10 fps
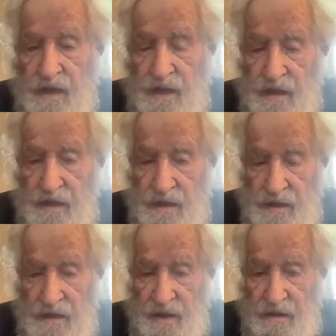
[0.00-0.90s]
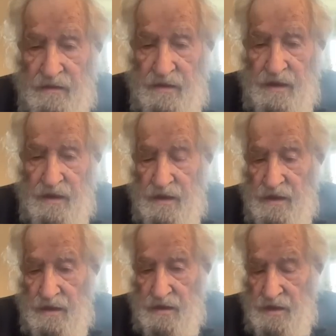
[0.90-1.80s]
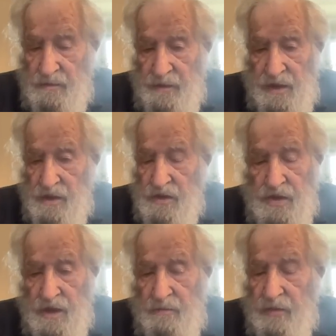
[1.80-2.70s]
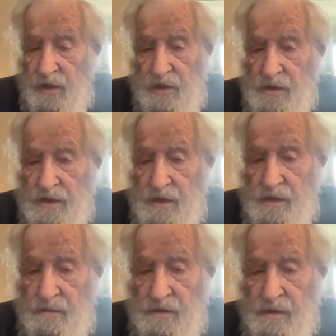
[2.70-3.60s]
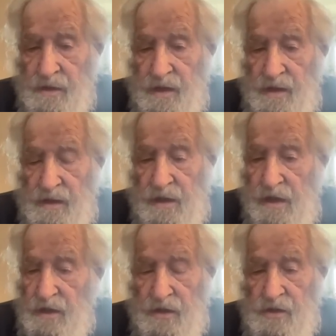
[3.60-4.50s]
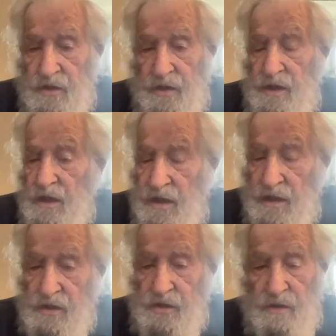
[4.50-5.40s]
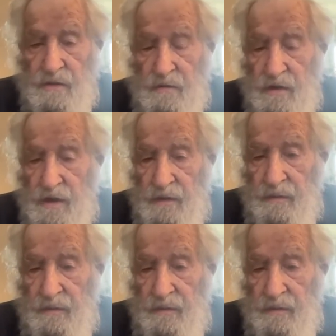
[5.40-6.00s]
And it's been the same pretty since. Clinton joined in his own way.